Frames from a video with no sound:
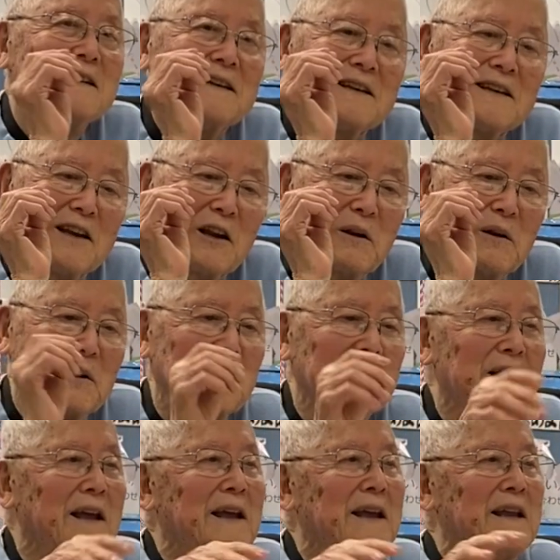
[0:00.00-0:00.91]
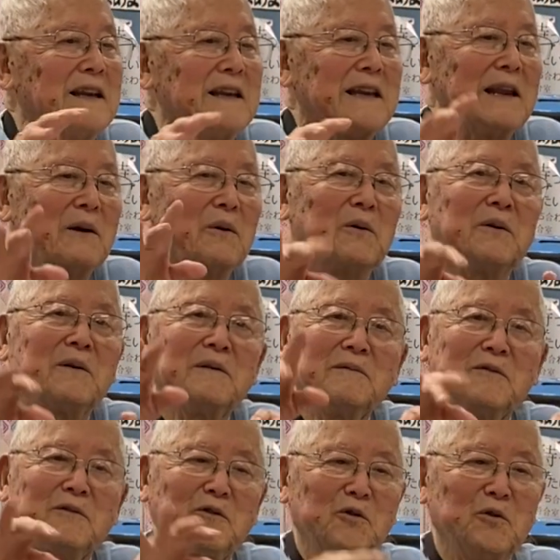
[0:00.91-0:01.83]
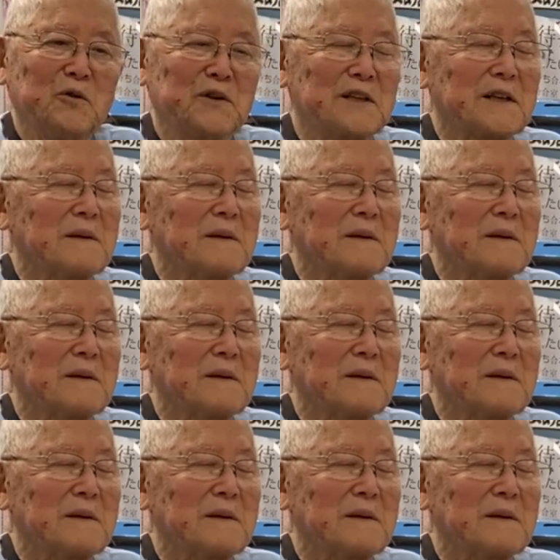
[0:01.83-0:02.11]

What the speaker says: they would do some